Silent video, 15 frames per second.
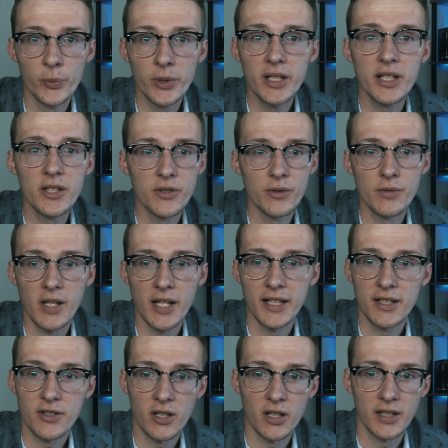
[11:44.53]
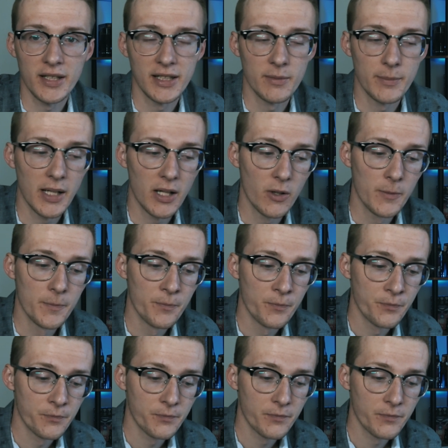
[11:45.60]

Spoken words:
I really do like talking about